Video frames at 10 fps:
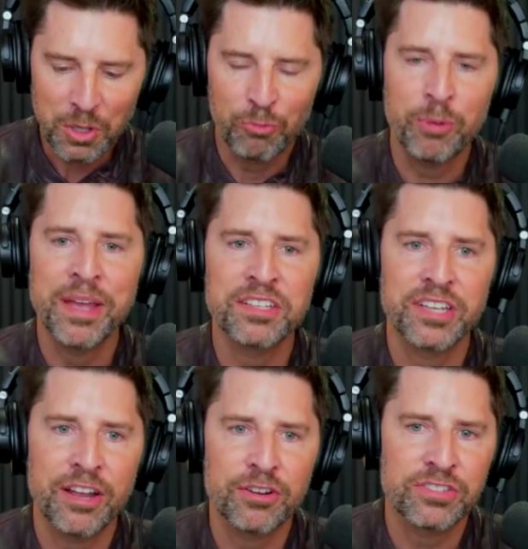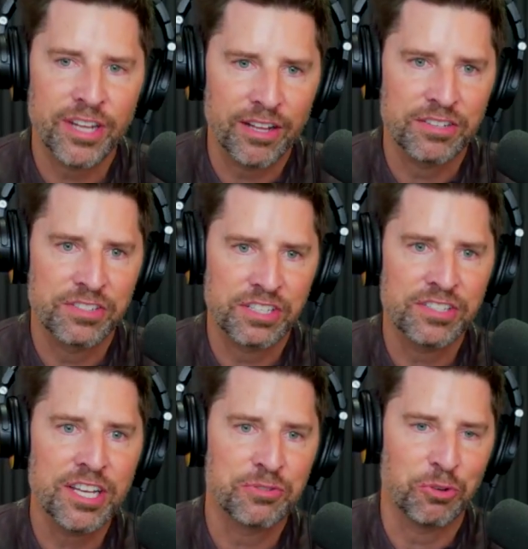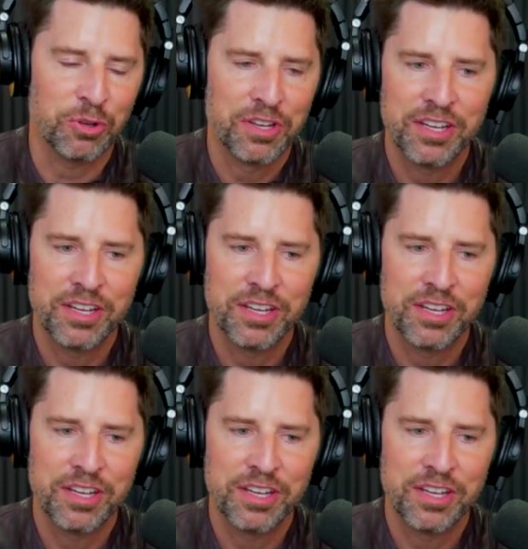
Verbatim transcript: what makes a hairstylist successful.